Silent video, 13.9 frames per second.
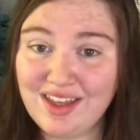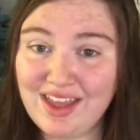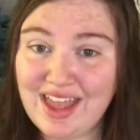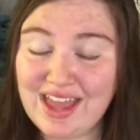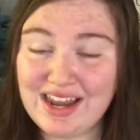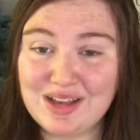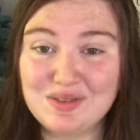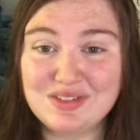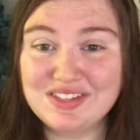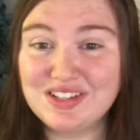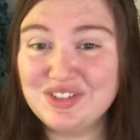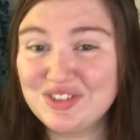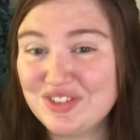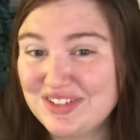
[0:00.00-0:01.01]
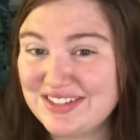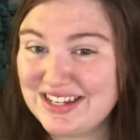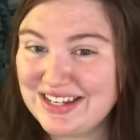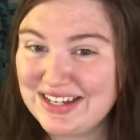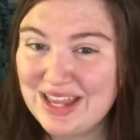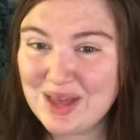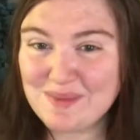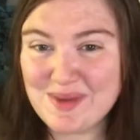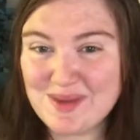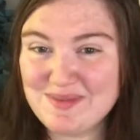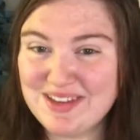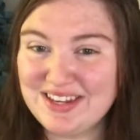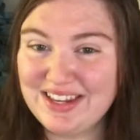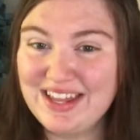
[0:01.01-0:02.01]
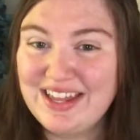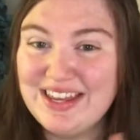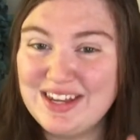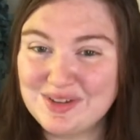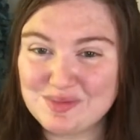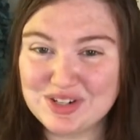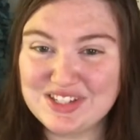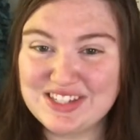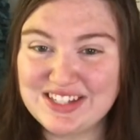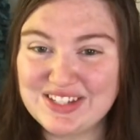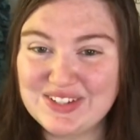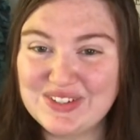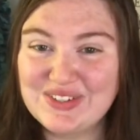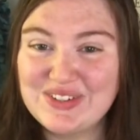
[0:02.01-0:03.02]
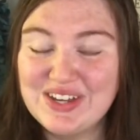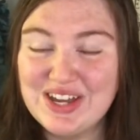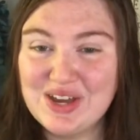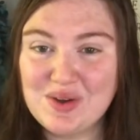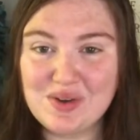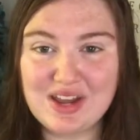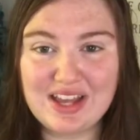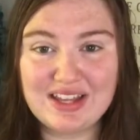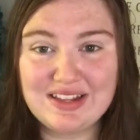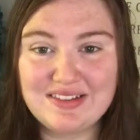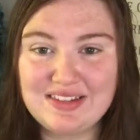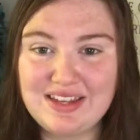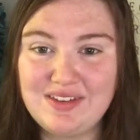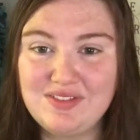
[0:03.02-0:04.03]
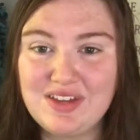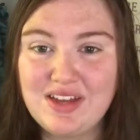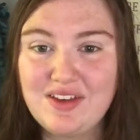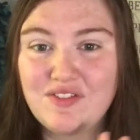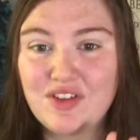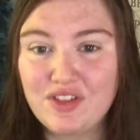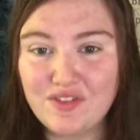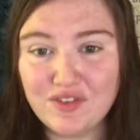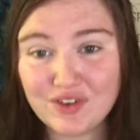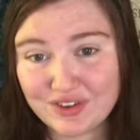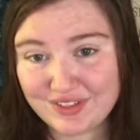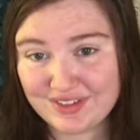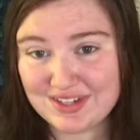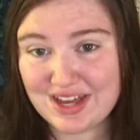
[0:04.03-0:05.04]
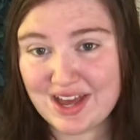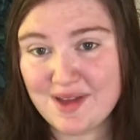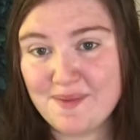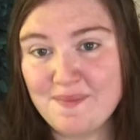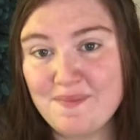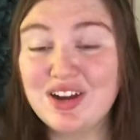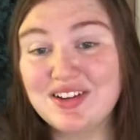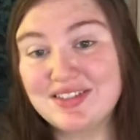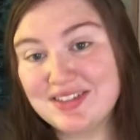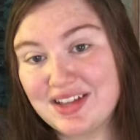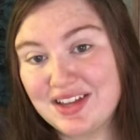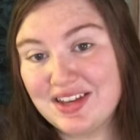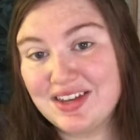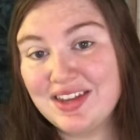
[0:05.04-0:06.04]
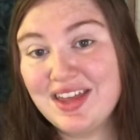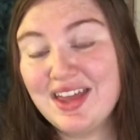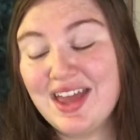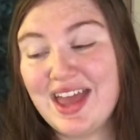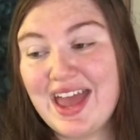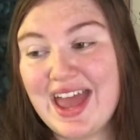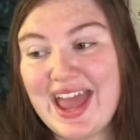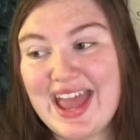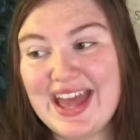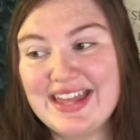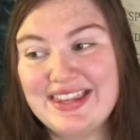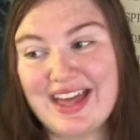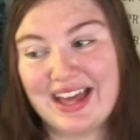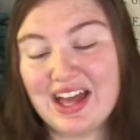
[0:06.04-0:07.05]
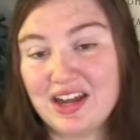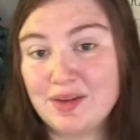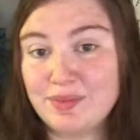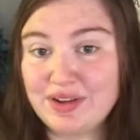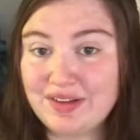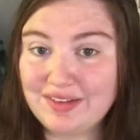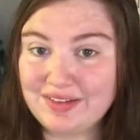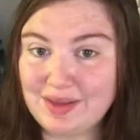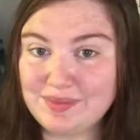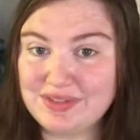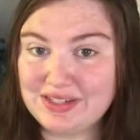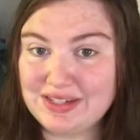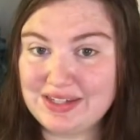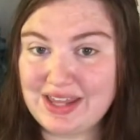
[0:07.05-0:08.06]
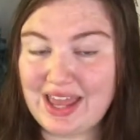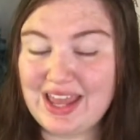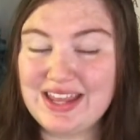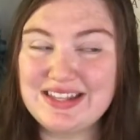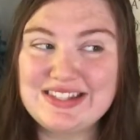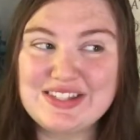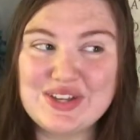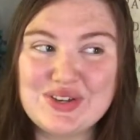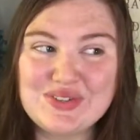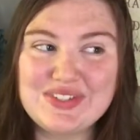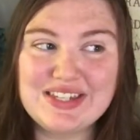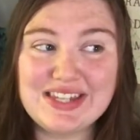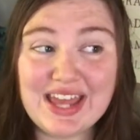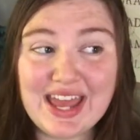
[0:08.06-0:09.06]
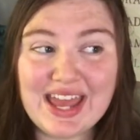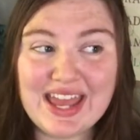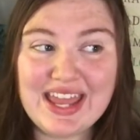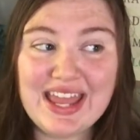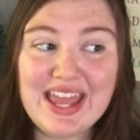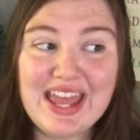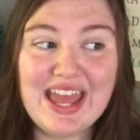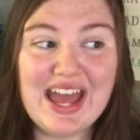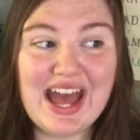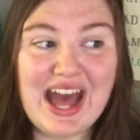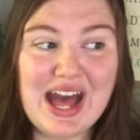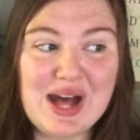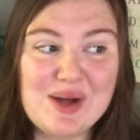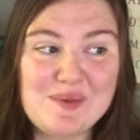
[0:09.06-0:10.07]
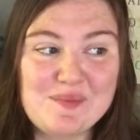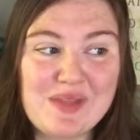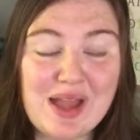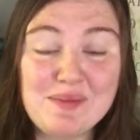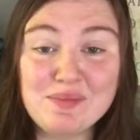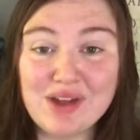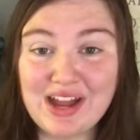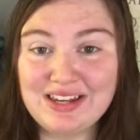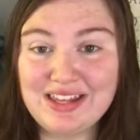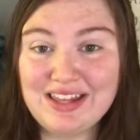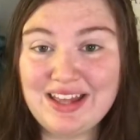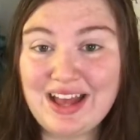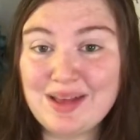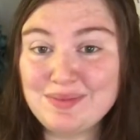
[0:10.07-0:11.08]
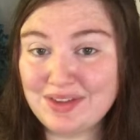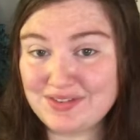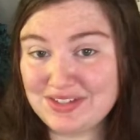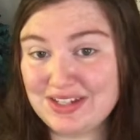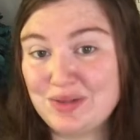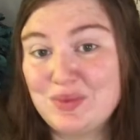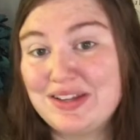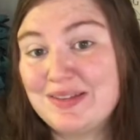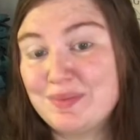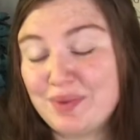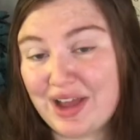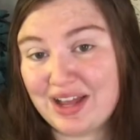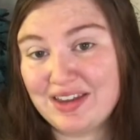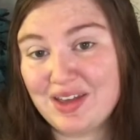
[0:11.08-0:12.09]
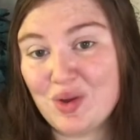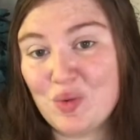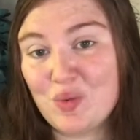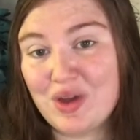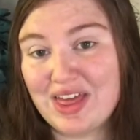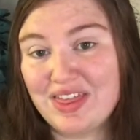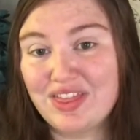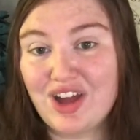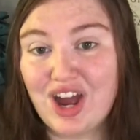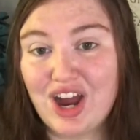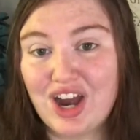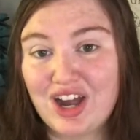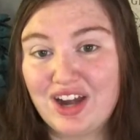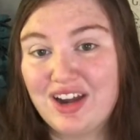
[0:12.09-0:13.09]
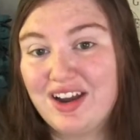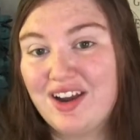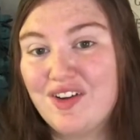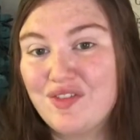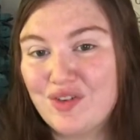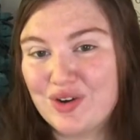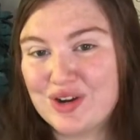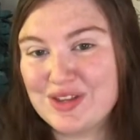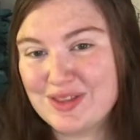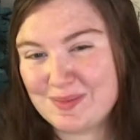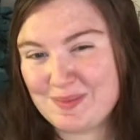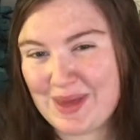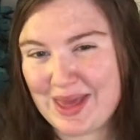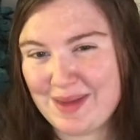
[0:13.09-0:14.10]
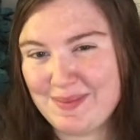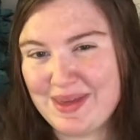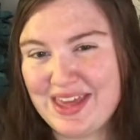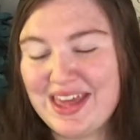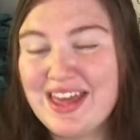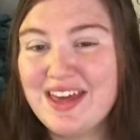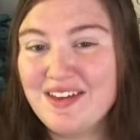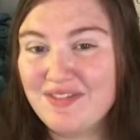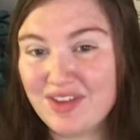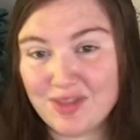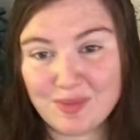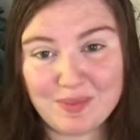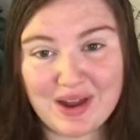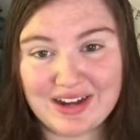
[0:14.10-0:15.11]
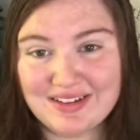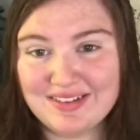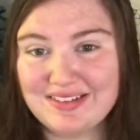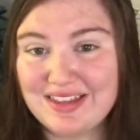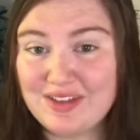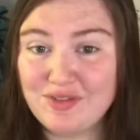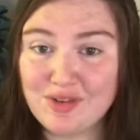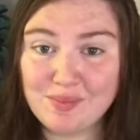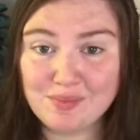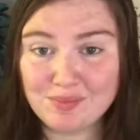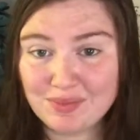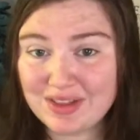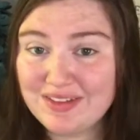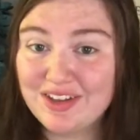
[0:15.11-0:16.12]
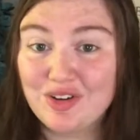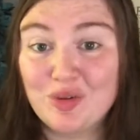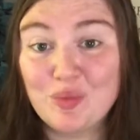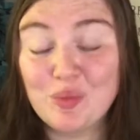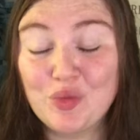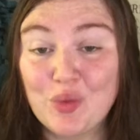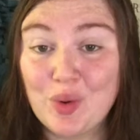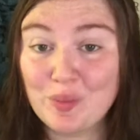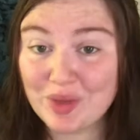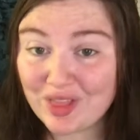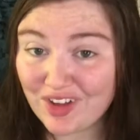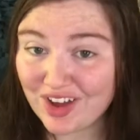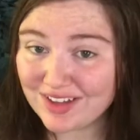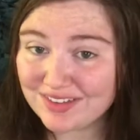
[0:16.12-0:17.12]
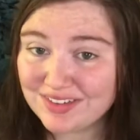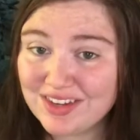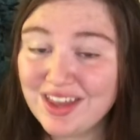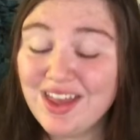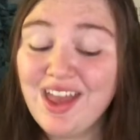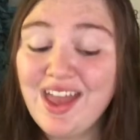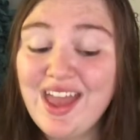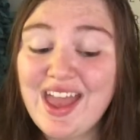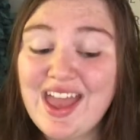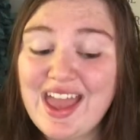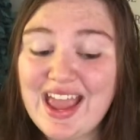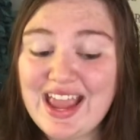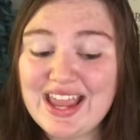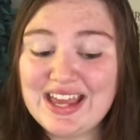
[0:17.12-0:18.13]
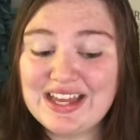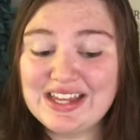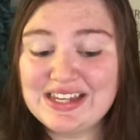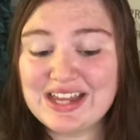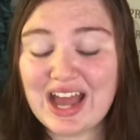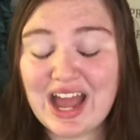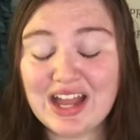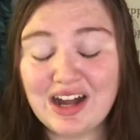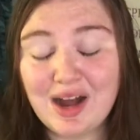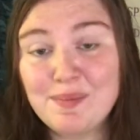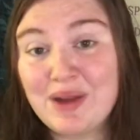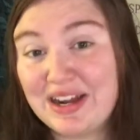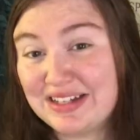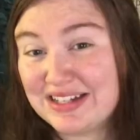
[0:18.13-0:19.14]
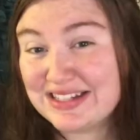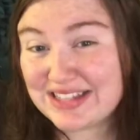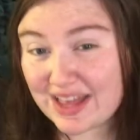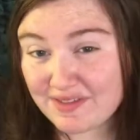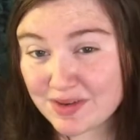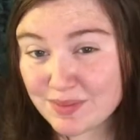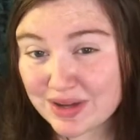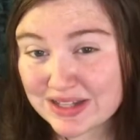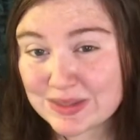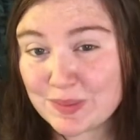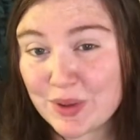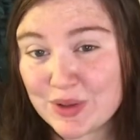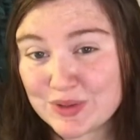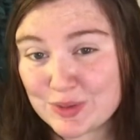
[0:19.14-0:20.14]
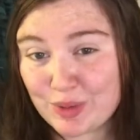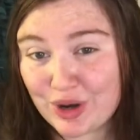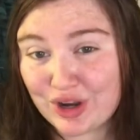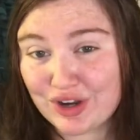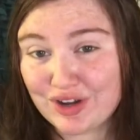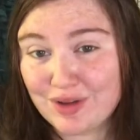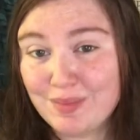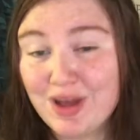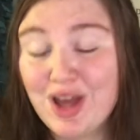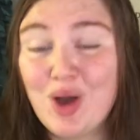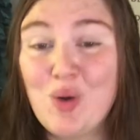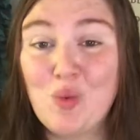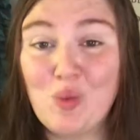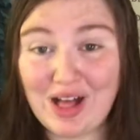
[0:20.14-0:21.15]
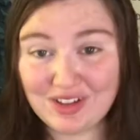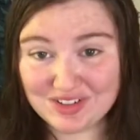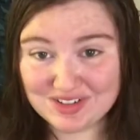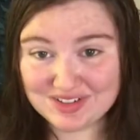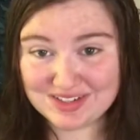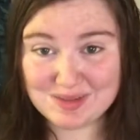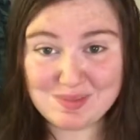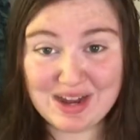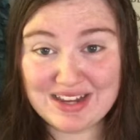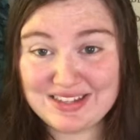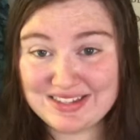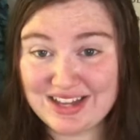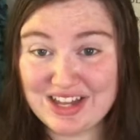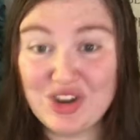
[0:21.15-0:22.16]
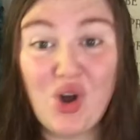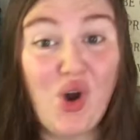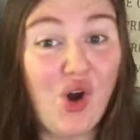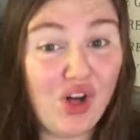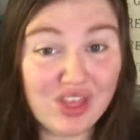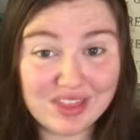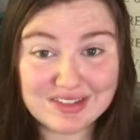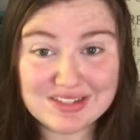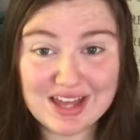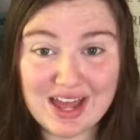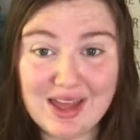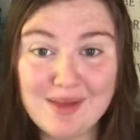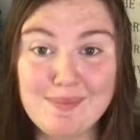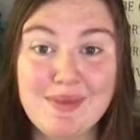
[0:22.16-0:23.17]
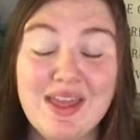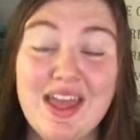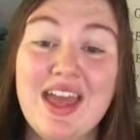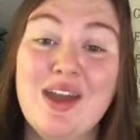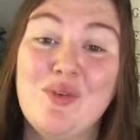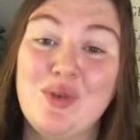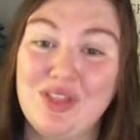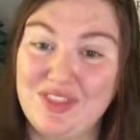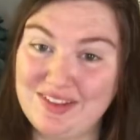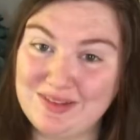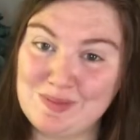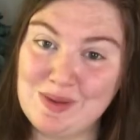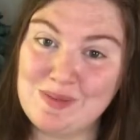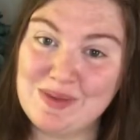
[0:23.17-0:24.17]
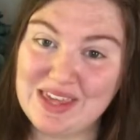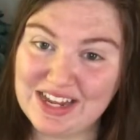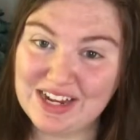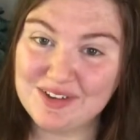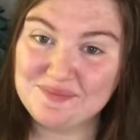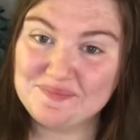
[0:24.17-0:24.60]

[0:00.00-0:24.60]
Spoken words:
and I was still nursing baby number 2 when I conceived for the 4th time our son, and that kind of brings us up to today. So today, I'm pregnant. I'm 17 weeks pregnant with our 4th baby, 5th pregnancy from considering the one we lost, and I got pregnant 7 months postpartum while nursing my son all the time with this baby here.